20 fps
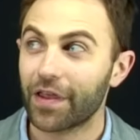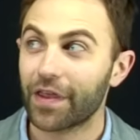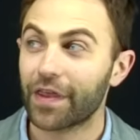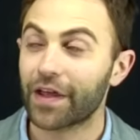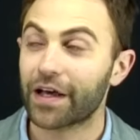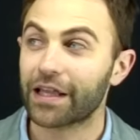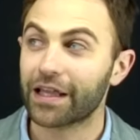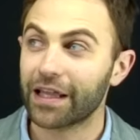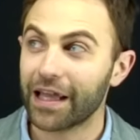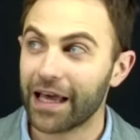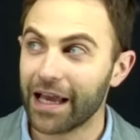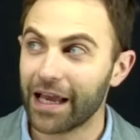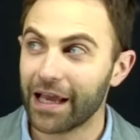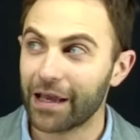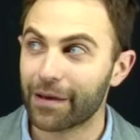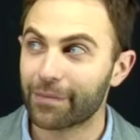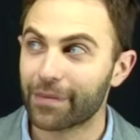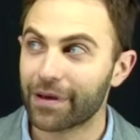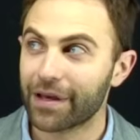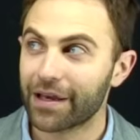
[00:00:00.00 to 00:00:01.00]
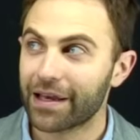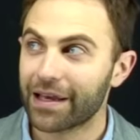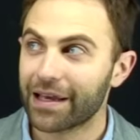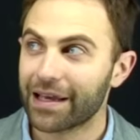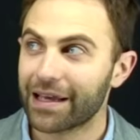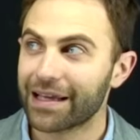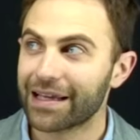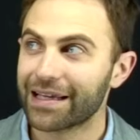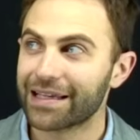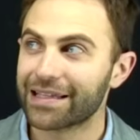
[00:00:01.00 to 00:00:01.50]
The claim
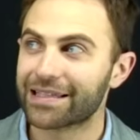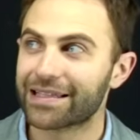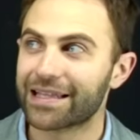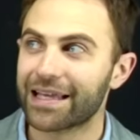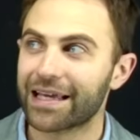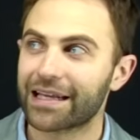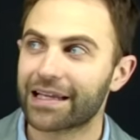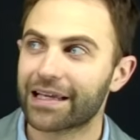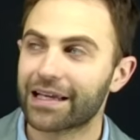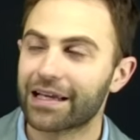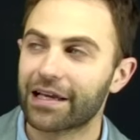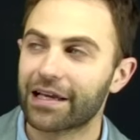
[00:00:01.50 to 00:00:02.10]
is that